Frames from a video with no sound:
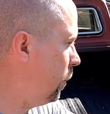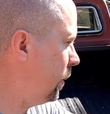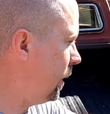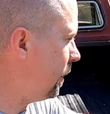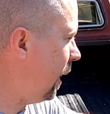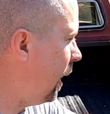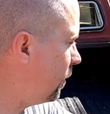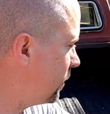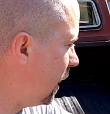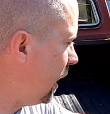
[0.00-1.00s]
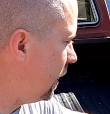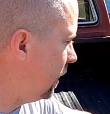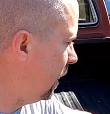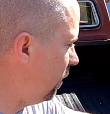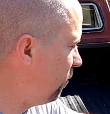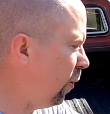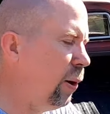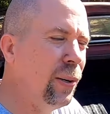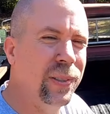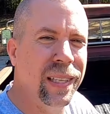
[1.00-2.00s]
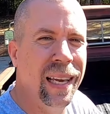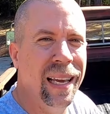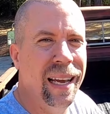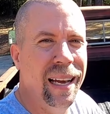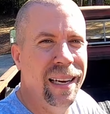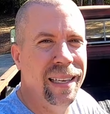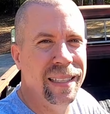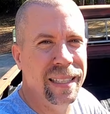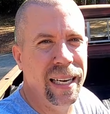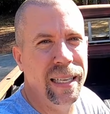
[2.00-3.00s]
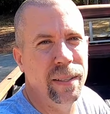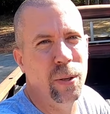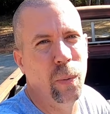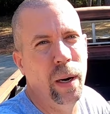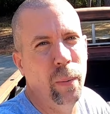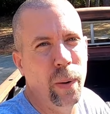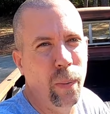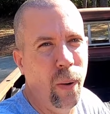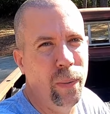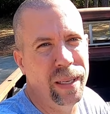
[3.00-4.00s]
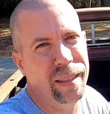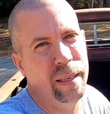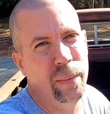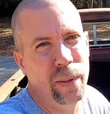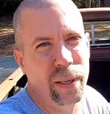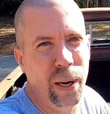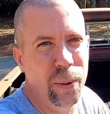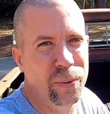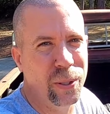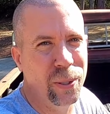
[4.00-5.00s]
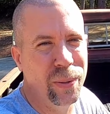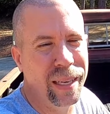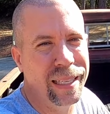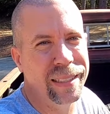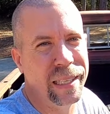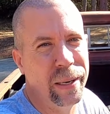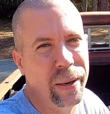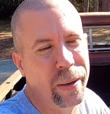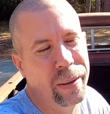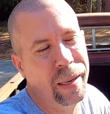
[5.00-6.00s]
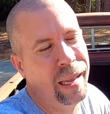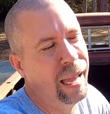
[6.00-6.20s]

We want to get the outside done first and get it to where we want it. Then we'll go to the interior.